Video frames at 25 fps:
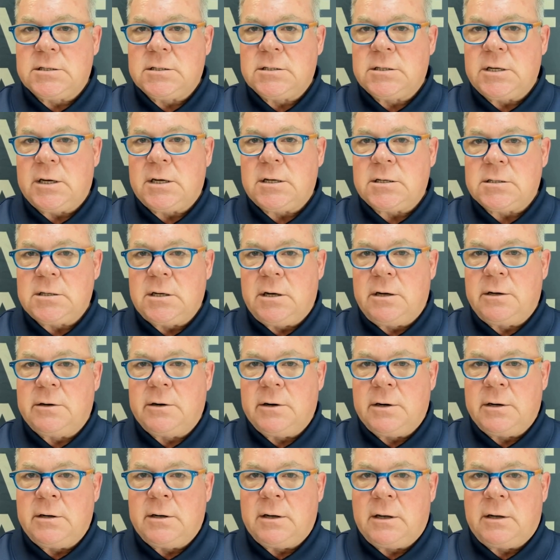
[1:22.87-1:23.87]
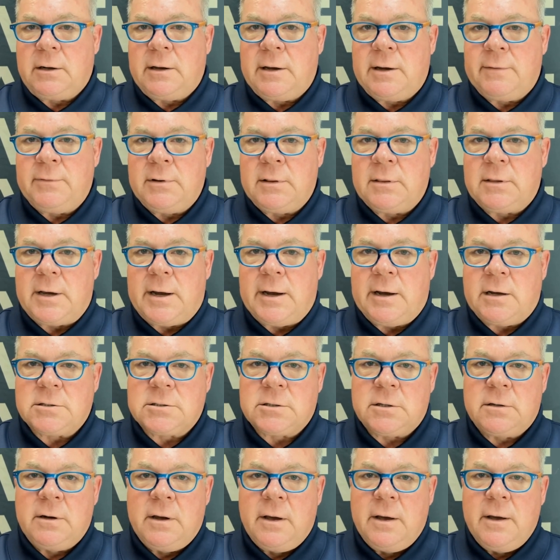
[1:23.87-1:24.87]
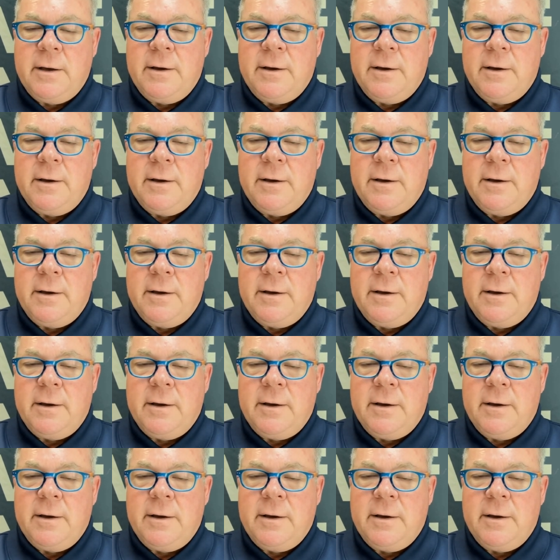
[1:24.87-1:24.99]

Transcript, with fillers: $611,500.